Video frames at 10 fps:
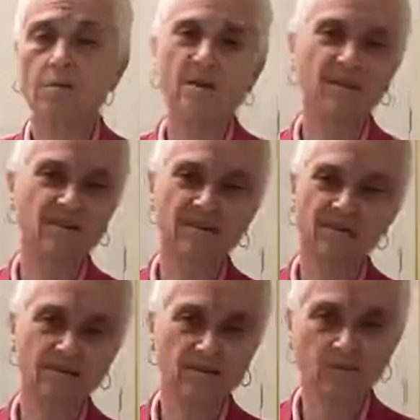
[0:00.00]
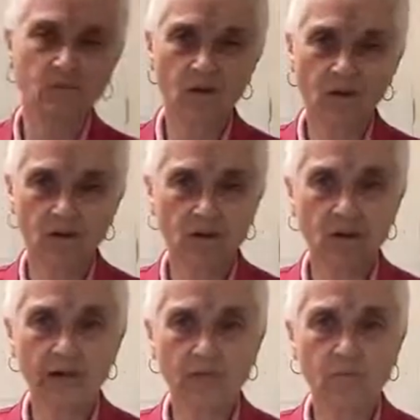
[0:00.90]
But really, he
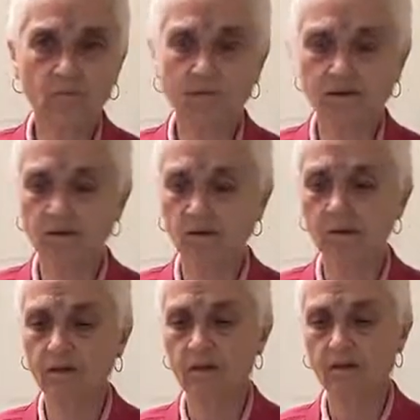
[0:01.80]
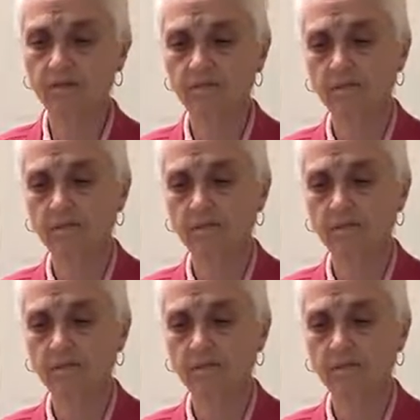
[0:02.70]
had no business doing that.